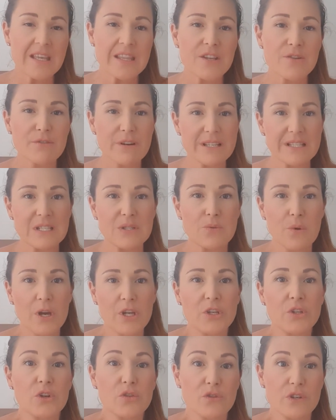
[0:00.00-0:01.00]
the reasons why
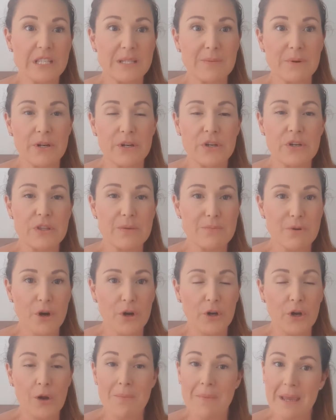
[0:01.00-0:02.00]
you're not responding to the
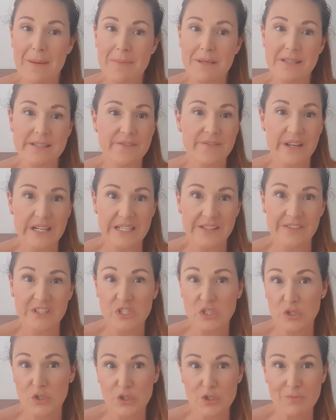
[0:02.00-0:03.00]
protocol maybe as effectively as
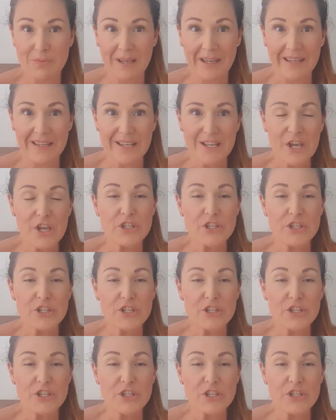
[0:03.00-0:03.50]
you could be.